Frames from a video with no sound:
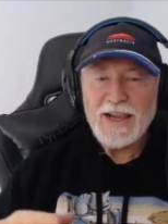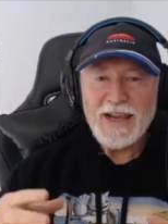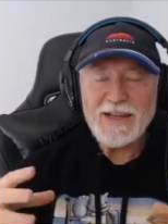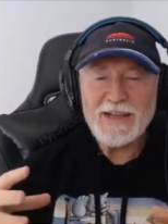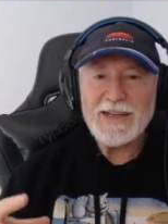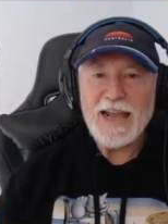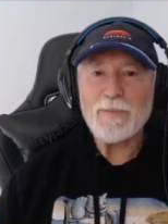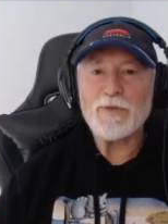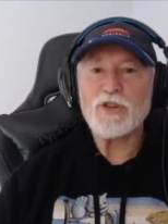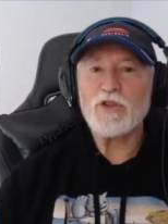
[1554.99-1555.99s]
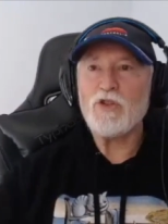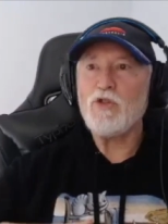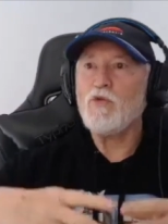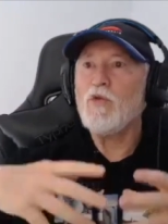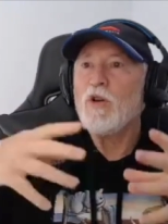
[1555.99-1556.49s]
It adapts
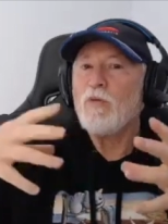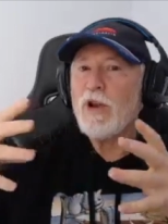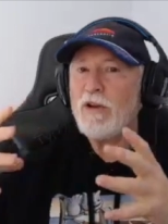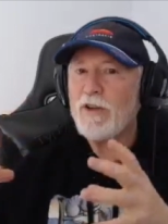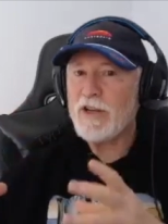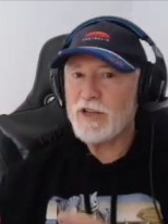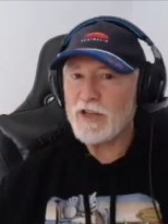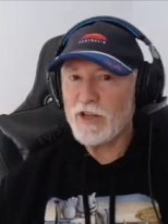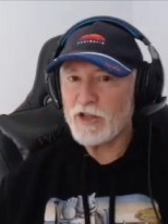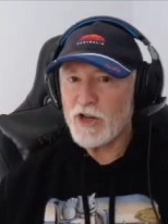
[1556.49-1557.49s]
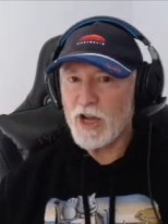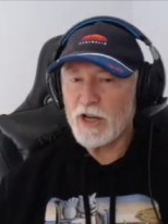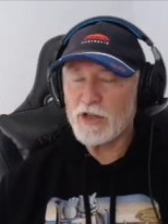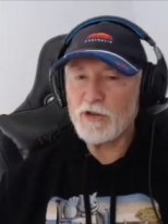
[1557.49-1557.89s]
to where it is in the chart.